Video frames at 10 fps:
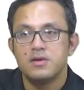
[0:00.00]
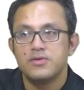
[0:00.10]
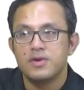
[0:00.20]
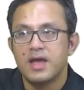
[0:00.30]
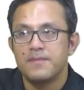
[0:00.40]

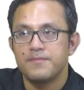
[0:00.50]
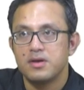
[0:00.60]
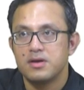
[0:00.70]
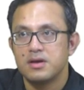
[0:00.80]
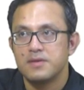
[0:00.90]
So again,
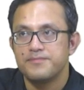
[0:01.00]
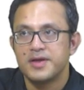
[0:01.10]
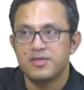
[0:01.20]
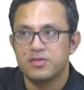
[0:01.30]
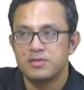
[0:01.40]
uh,
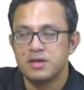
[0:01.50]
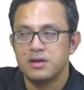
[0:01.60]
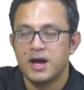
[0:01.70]
that's the